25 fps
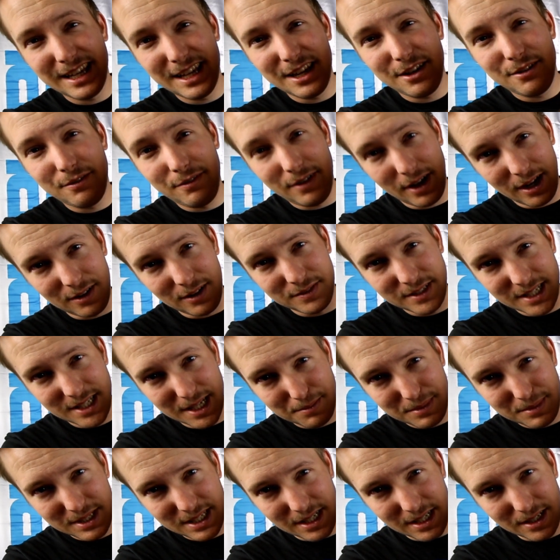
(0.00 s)
valve
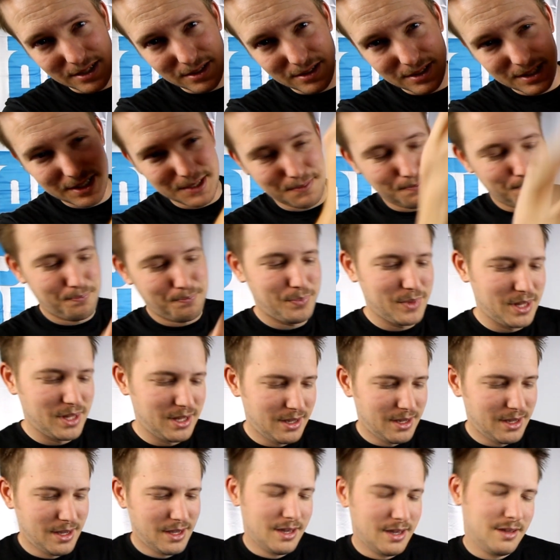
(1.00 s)
stem seals.
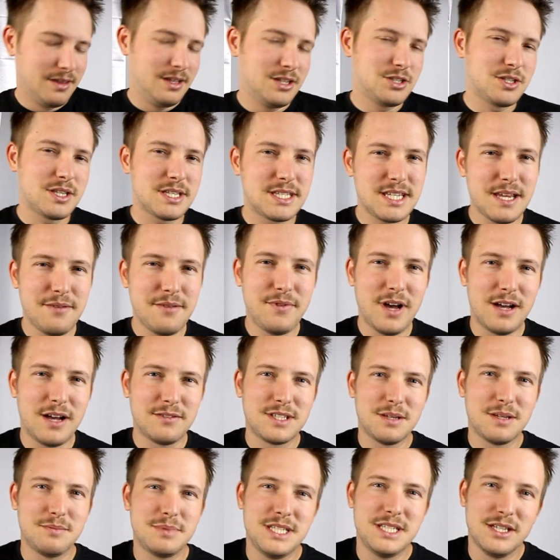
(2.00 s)
These are the same valve
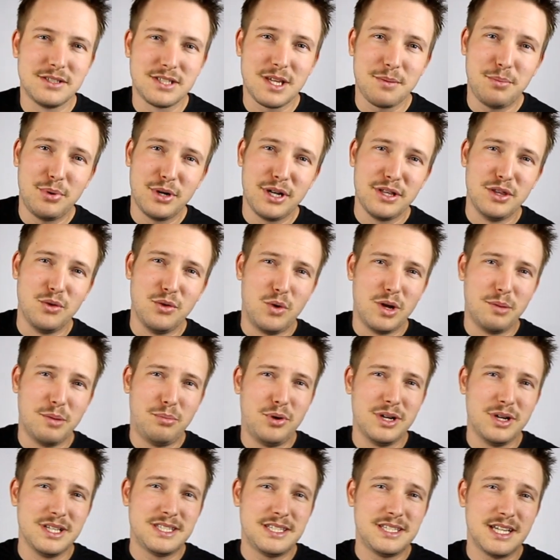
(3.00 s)
stem seals I put in the
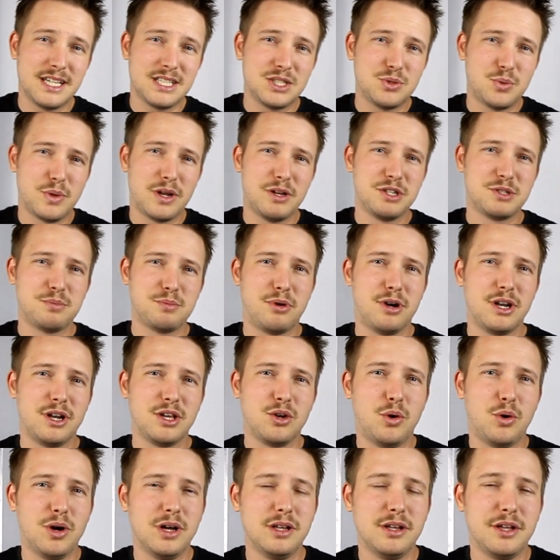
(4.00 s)
1.6 when I was
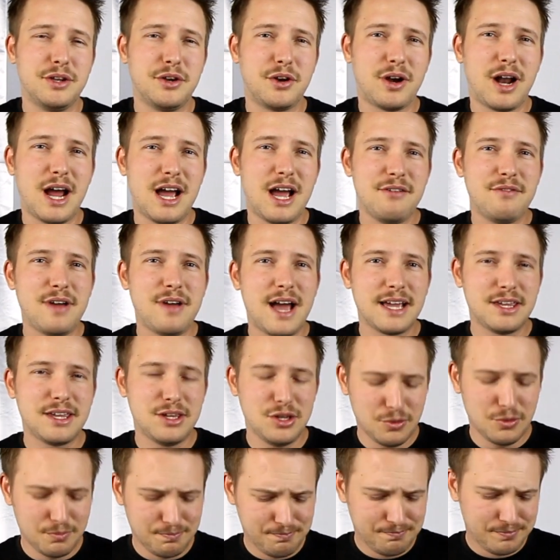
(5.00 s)
burning oil under high
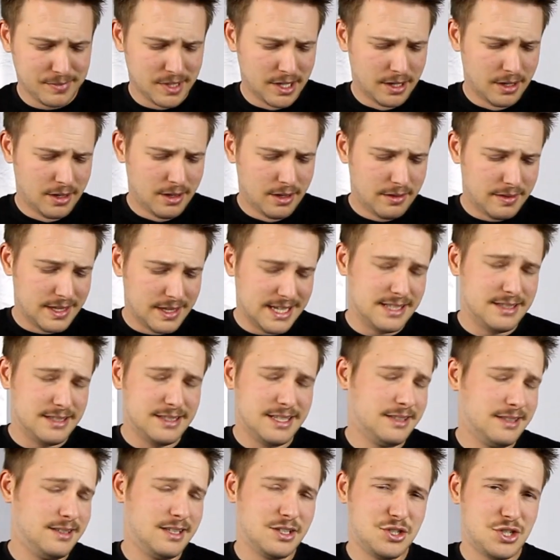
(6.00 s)
vacuum. They
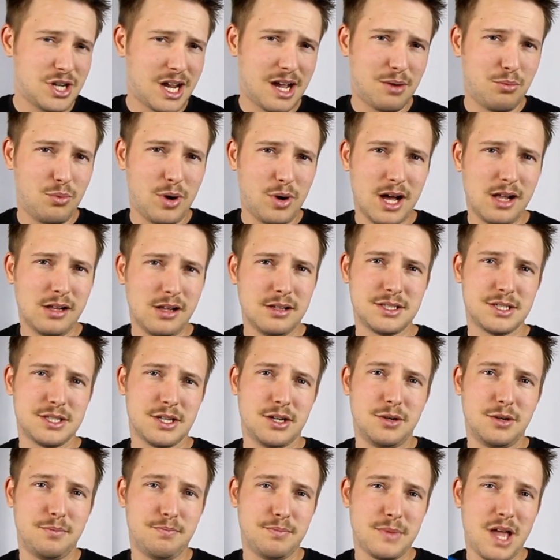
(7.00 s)
did the job well,
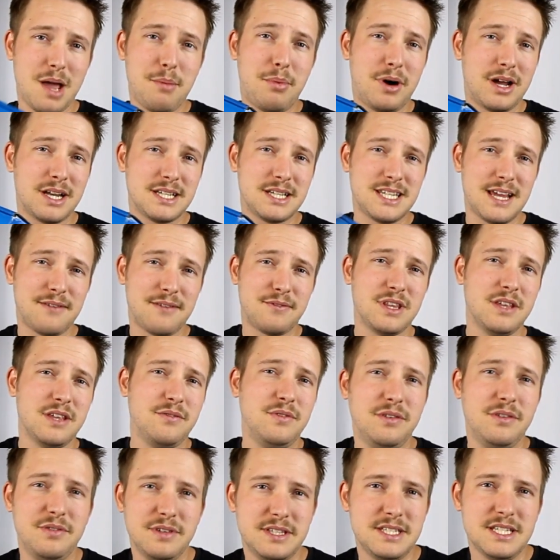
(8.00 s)
so I bought a set for the
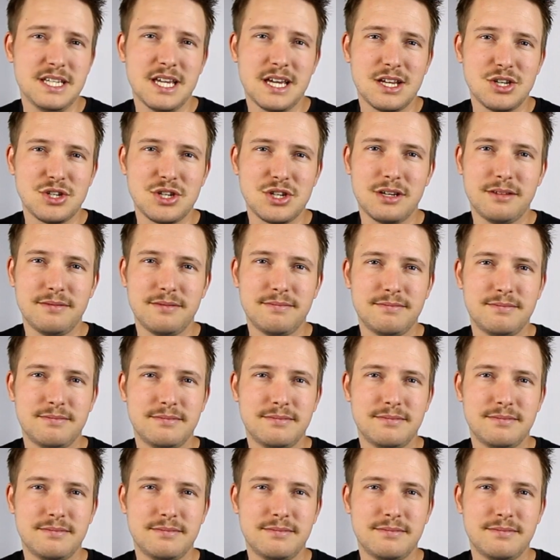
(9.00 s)
VVT engine.